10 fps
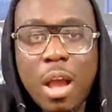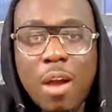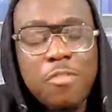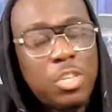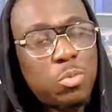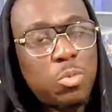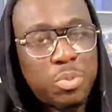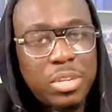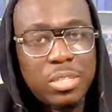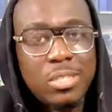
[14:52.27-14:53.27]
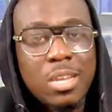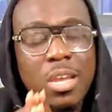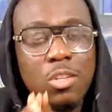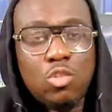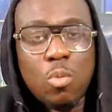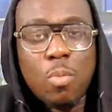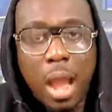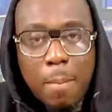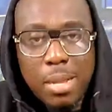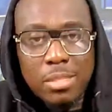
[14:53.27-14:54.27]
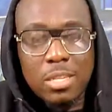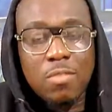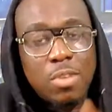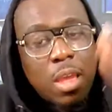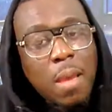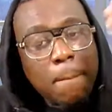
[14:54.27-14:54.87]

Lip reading: Our Facebook page is Joba Aba TV.